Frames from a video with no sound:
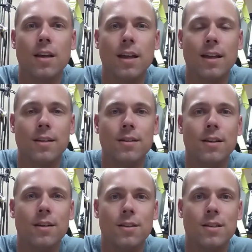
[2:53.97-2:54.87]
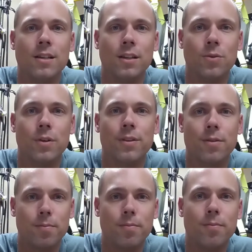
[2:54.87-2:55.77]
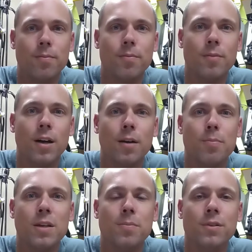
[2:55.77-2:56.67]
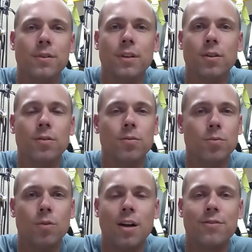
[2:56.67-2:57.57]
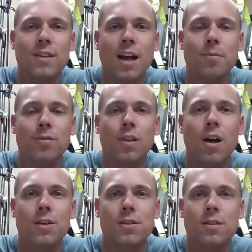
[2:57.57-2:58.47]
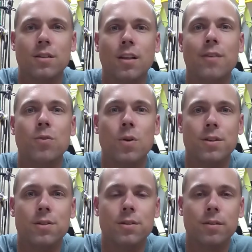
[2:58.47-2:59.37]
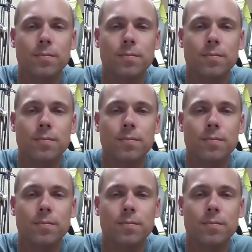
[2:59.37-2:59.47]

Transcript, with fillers: and uh, dealing with uh, people in their rough time of lost and loved ones.